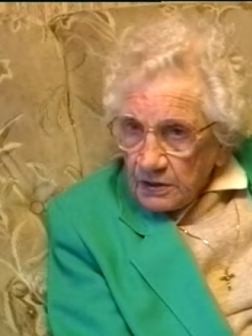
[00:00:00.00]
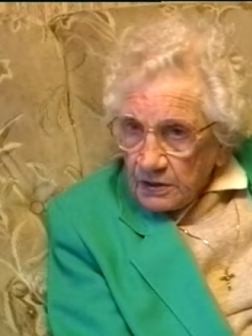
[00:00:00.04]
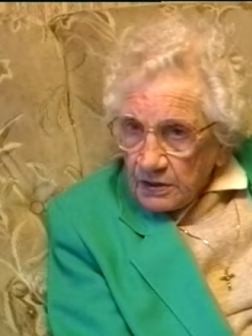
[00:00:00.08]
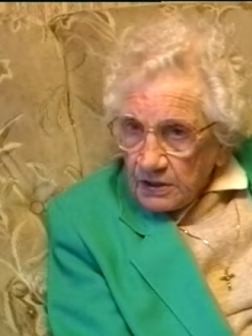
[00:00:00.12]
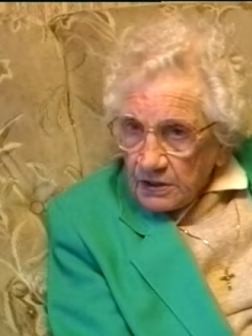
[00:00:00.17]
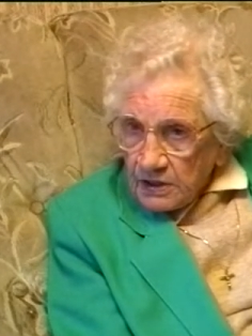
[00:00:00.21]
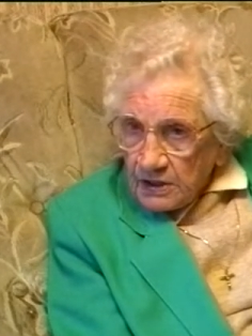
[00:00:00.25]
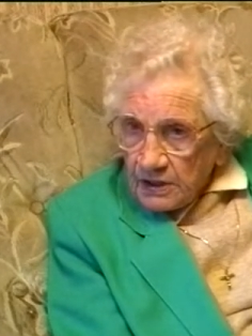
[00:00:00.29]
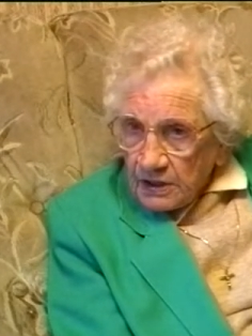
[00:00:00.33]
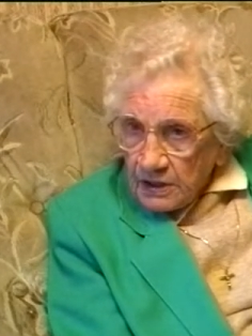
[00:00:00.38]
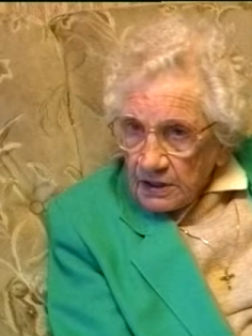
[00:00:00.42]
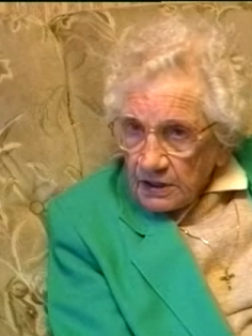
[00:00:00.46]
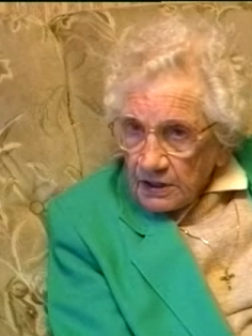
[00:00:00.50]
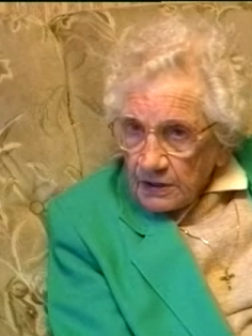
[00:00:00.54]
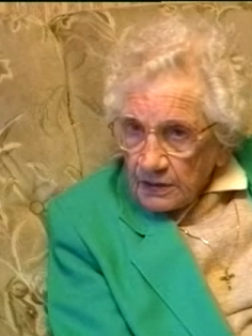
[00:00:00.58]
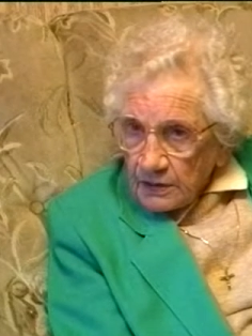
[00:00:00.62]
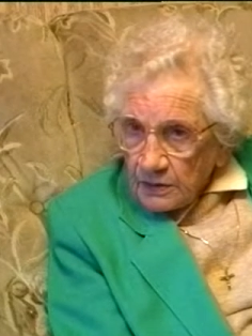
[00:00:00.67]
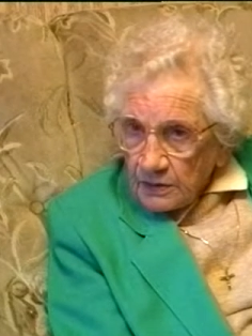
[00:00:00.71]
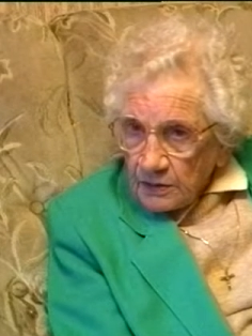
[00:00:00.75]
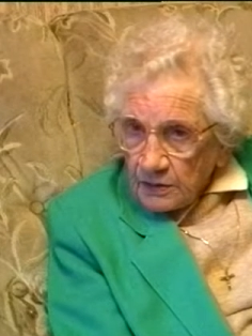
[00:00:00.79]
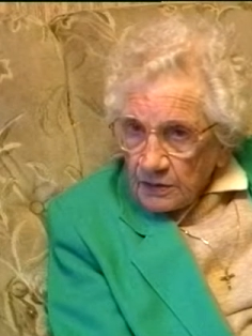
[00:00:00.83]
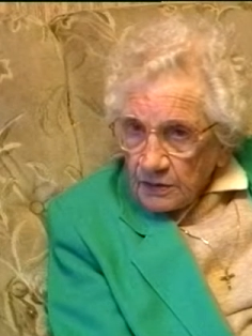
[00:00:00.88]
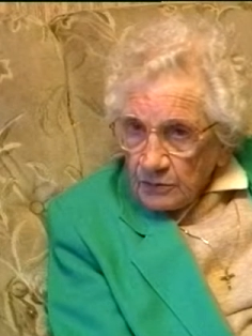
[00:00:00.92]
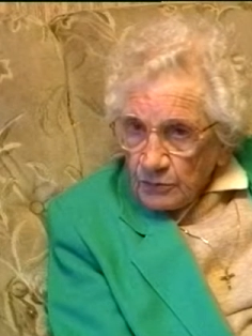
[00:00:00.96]
10,
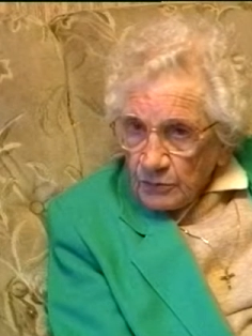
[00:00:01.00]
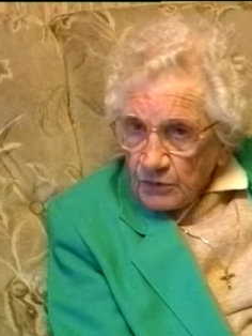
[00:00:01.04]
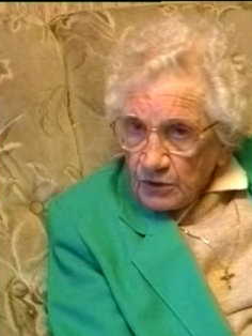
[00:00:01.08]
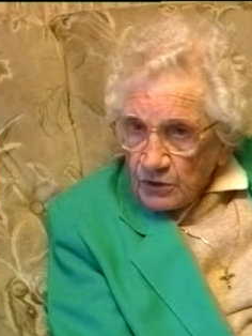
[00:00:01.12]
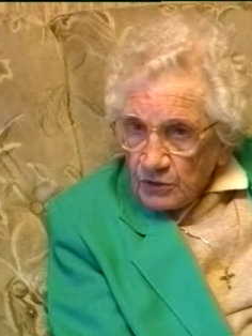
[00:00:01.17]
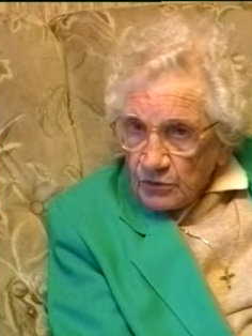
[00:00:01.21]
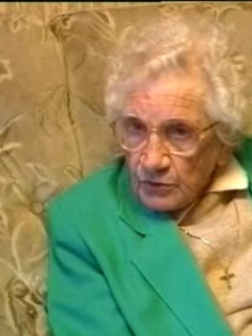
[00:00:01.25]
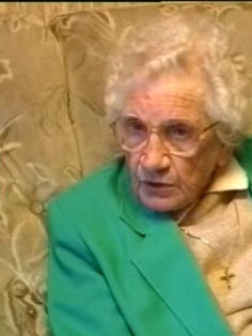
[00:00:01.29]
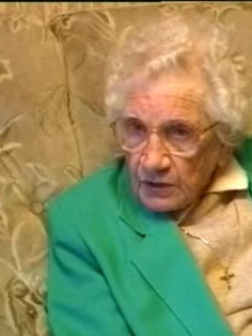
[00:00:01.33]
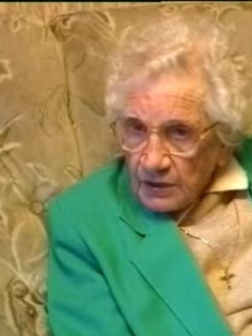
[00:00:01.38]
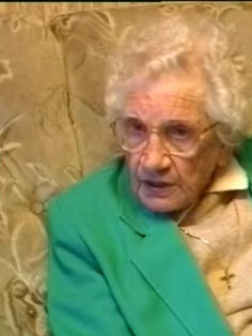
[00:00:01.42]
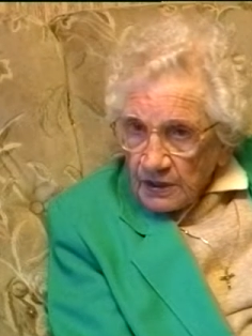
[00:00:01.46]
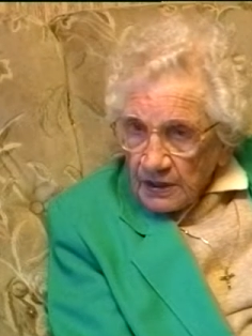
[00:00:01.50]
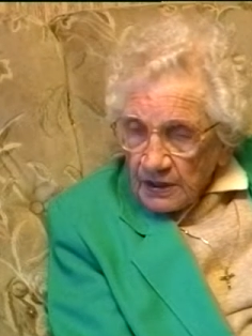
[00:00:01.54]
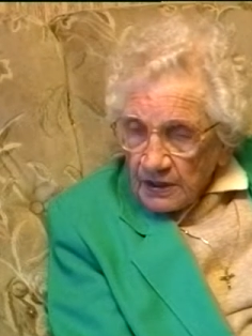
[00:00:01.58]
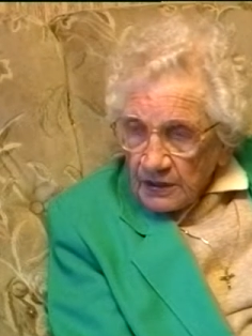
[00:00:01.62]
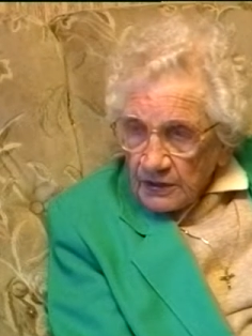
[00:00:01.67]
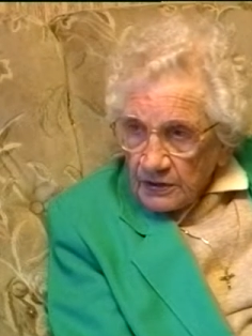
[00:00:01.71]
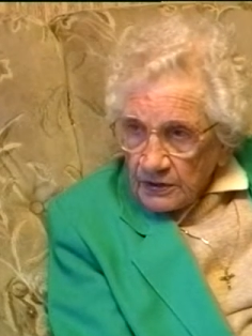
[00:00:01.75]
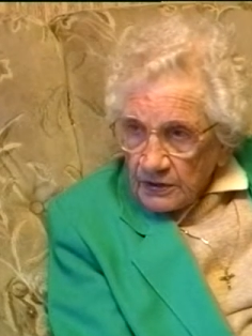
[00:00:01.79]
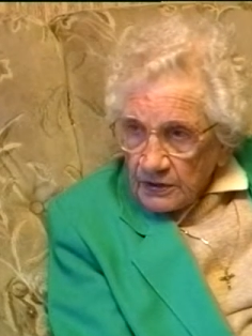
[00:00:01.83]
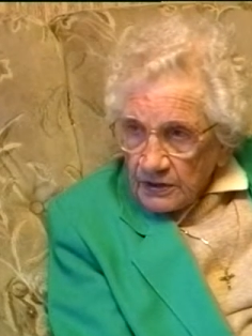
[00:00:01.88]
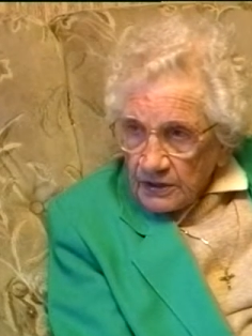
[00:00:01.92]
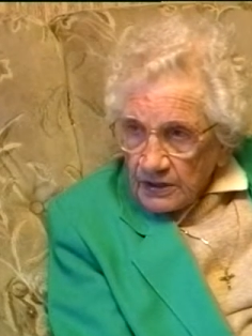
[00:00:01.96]
between 9
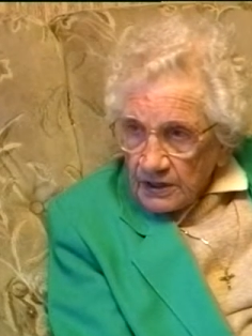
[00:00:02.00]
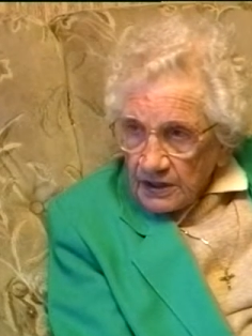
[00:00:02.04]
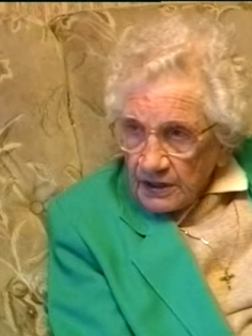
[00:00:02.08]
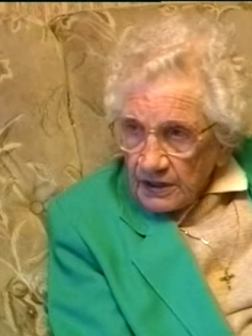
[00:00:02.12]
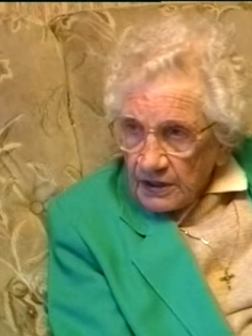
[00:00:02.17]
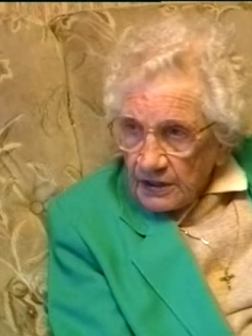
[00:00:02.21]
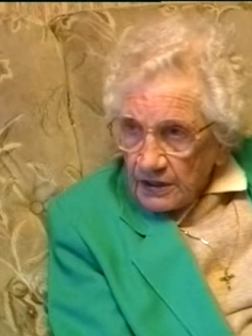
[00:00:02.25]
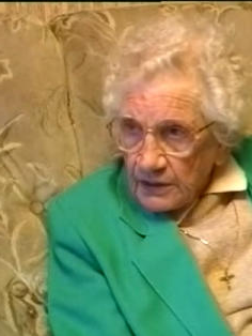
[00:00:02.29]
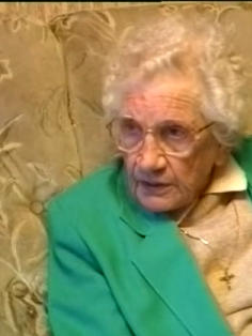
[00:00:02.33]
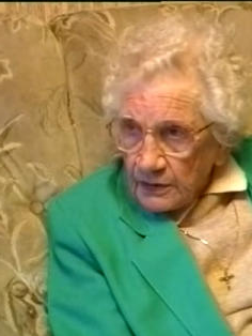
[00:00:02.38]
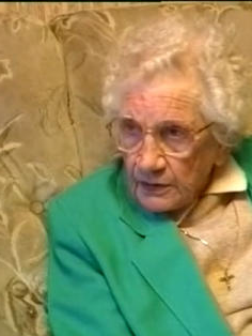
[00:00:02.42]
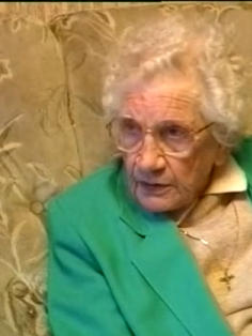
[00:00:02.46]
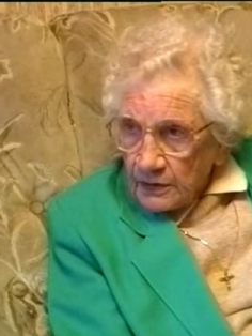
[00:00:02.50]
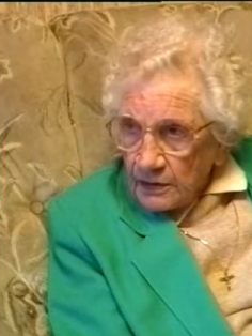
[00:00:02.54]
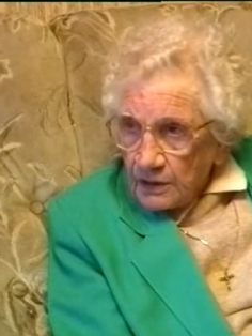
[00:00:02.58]
and 10,